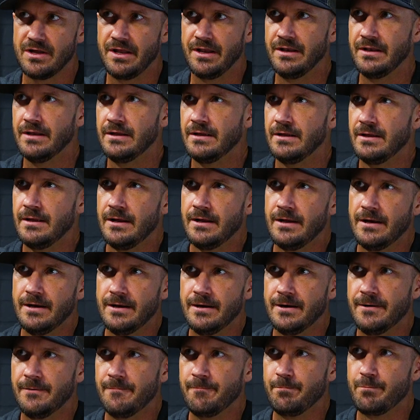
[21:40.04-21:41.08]
on
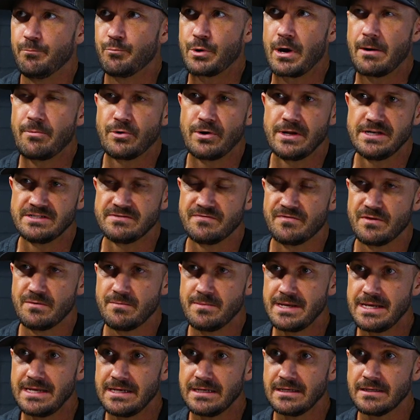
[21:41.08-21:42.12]
preparation for
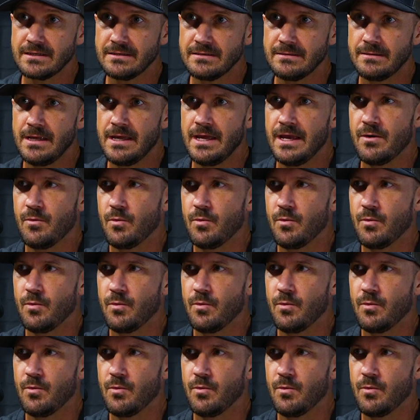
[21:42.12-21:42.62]
the meeting,